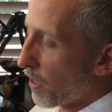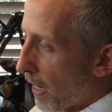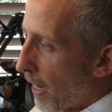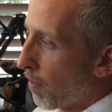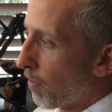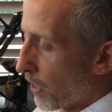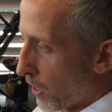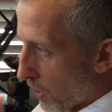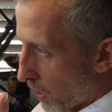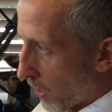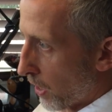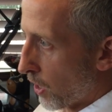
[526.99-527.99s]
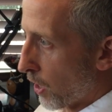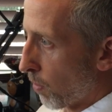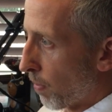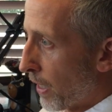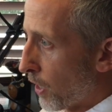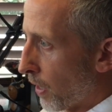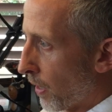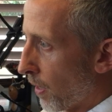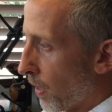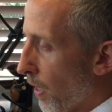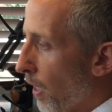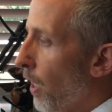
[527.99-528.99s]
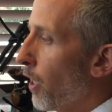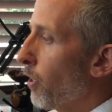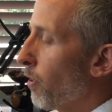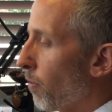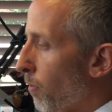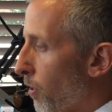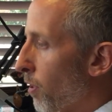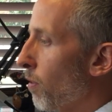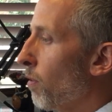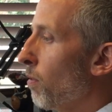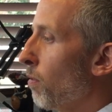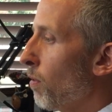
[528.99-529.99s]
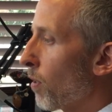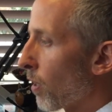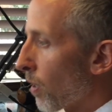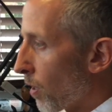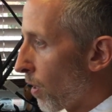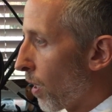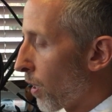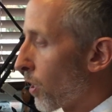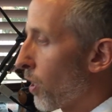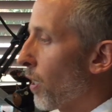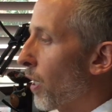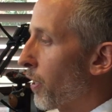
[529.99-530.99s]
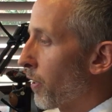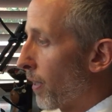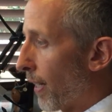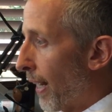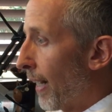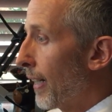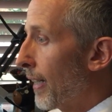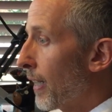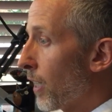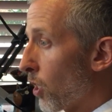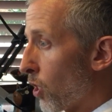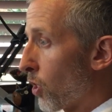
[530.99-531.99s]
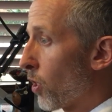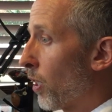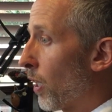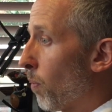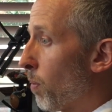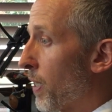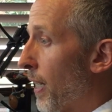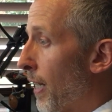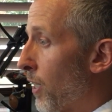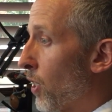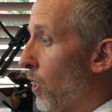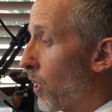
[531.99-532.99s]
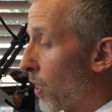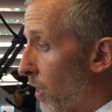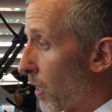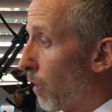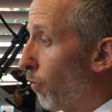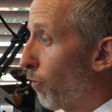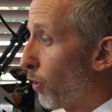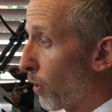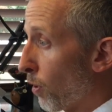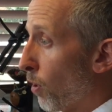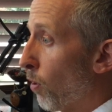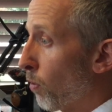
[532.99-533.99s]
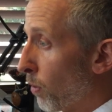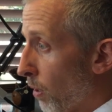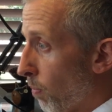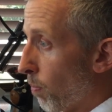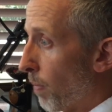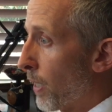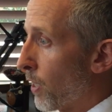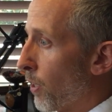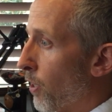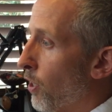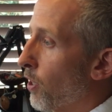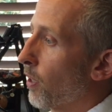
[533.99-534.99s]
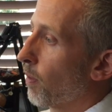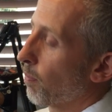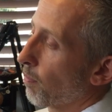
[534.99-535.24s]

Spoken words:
have this as a consideration. You do not, under any circumstances, give your own message.